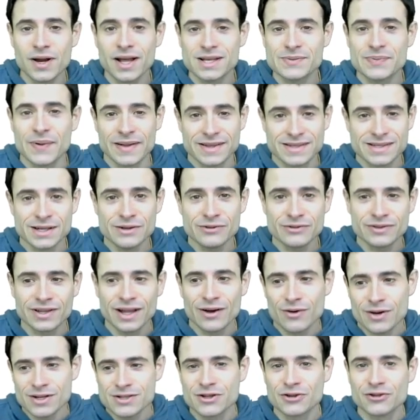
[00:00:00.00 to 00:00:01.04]
expensive. That
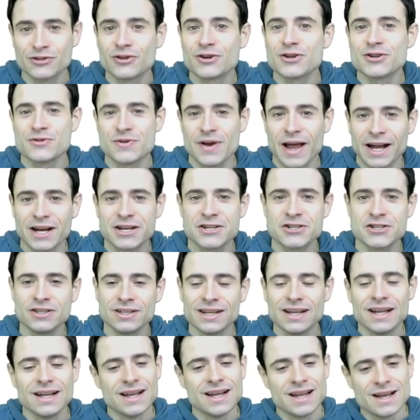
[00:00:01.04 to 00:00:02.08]
was the first reaction.
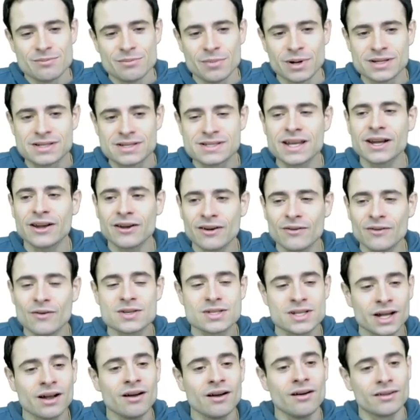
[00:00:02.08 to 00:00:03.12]
But second was
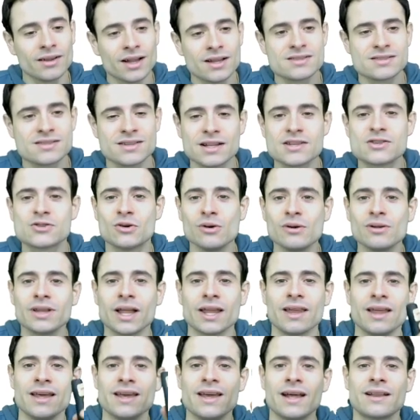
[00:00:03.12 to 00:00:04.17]
like, oh, that's that's cool that
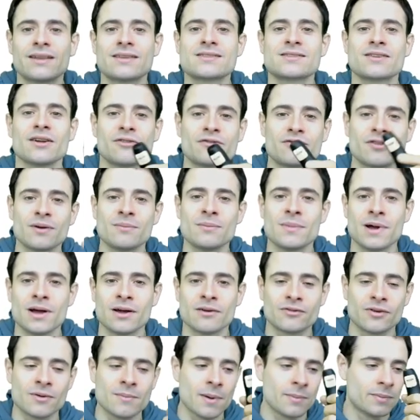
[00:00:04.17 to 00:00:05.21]
they get stuff from uh,
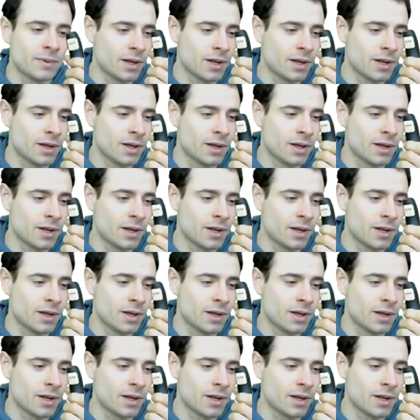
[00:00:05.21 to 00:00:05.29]
from up